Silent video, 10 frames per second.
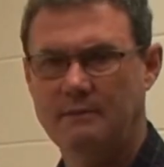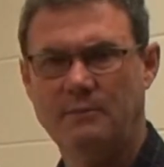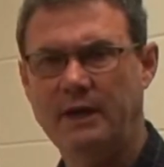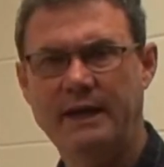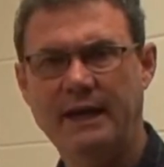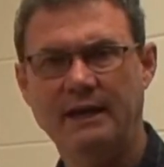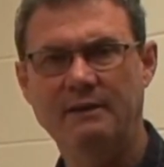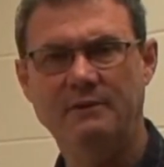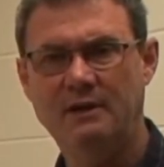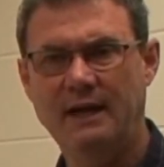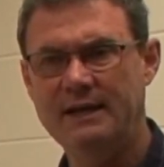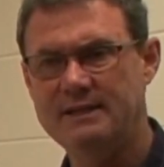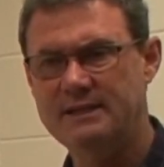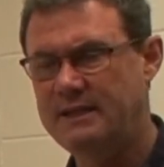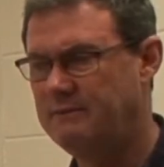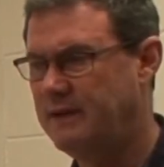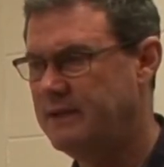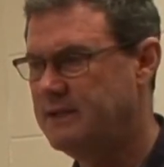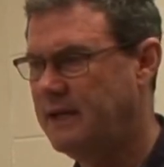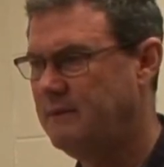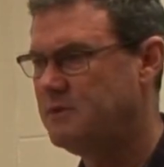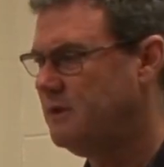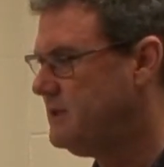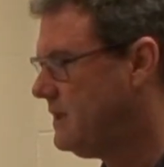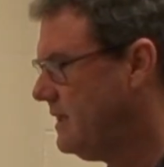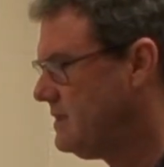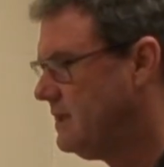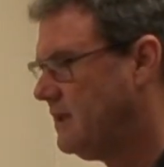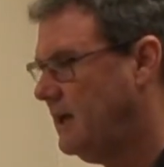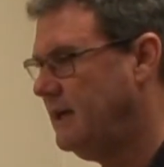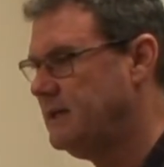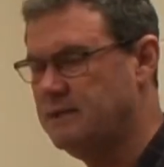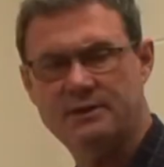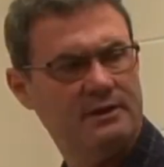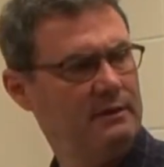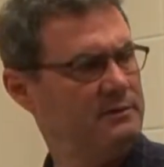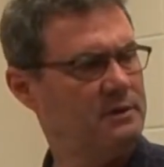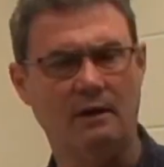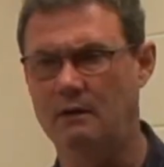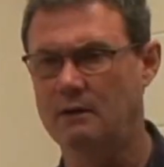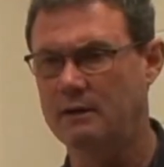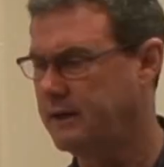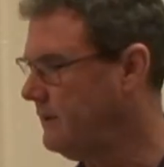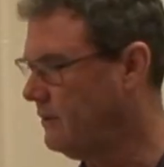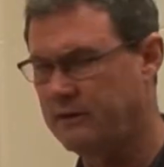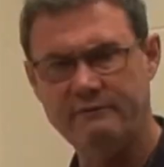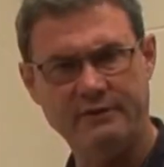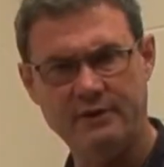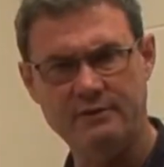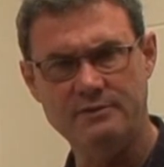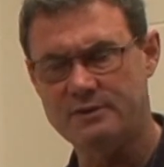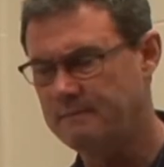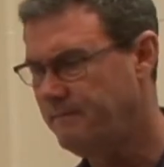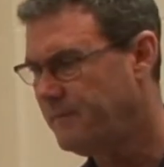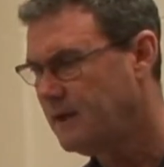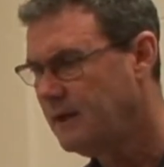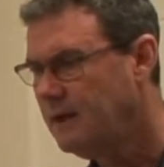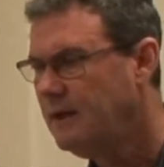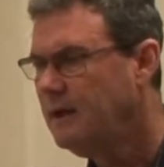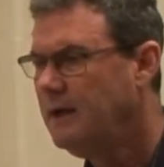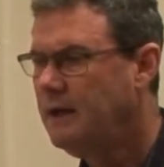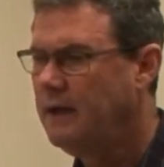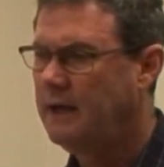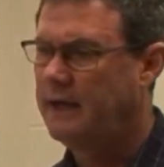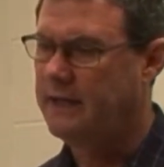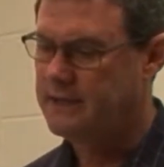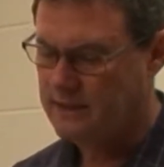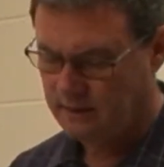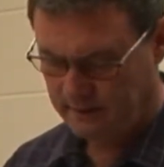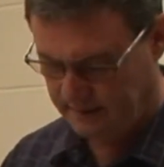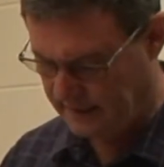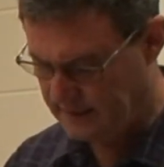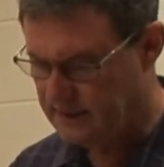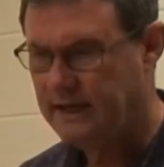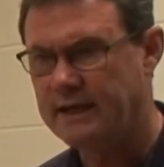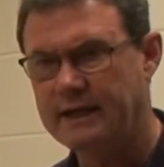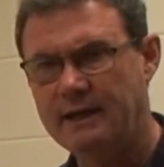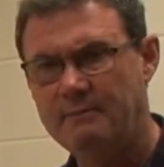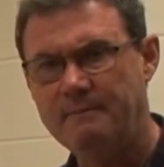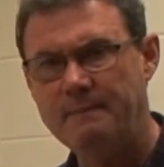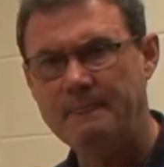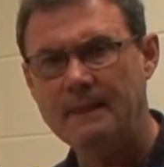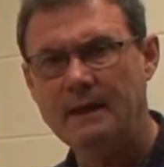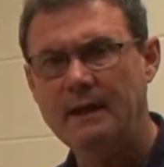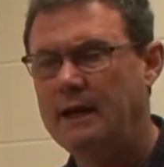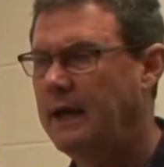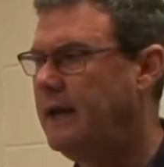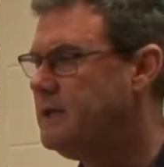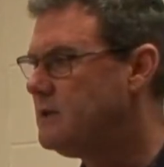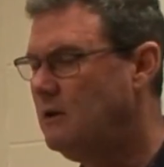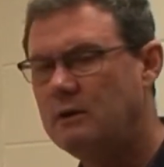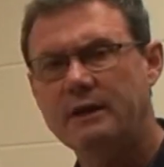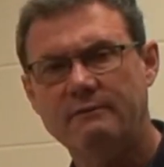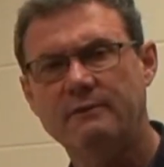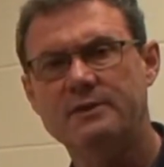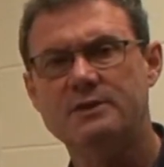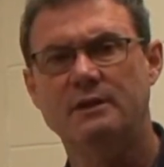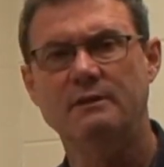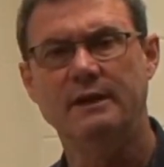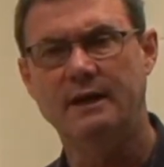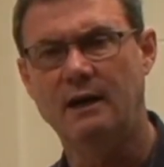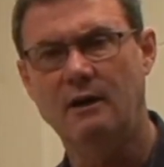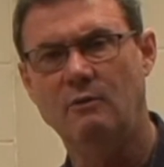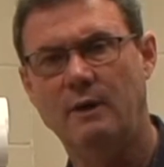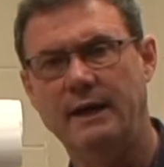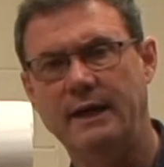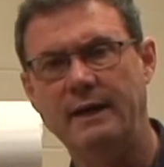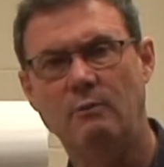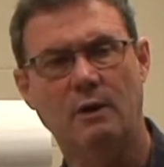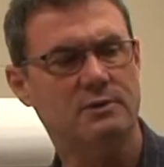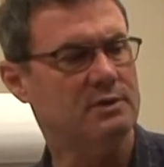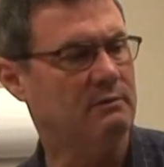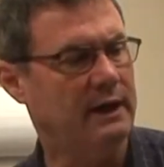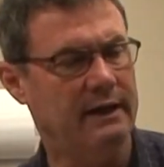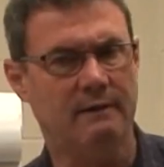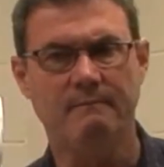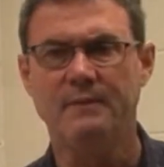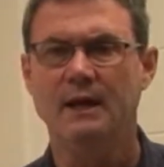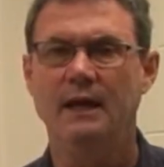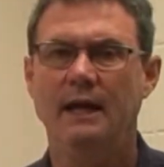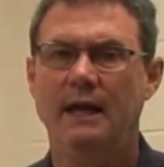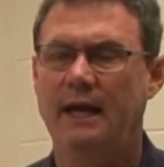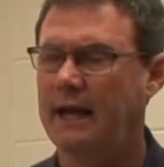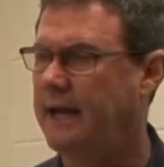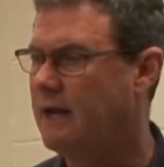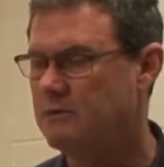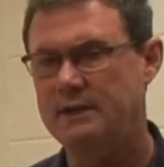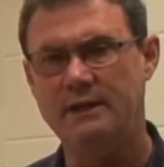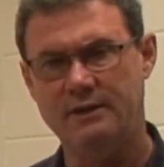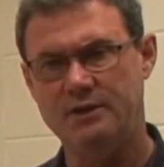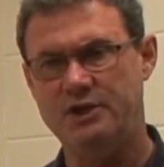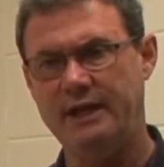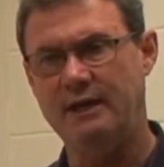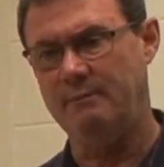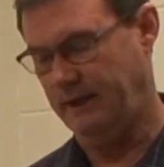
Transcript: but he can't leave the class. He's giving an exam, so he stays in the class, and the students are all looking and they're confused. And he gets all the tests taken up, and he's looking for the student in the hallway. And he walks around, and he goes into the gym,